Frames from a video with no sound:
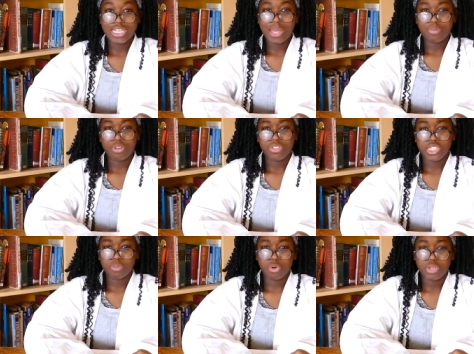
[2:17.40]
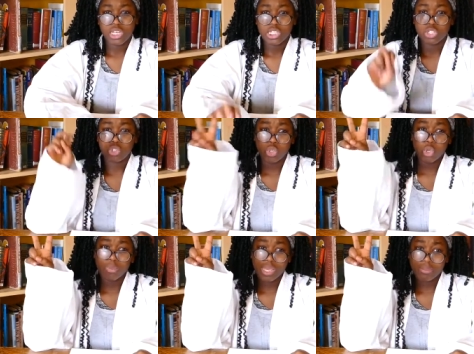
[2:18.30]
labyrinth is broken into
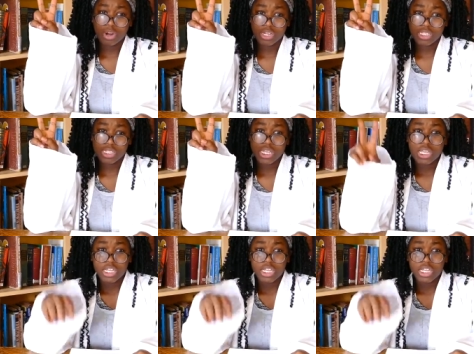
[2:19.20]
2 main parts: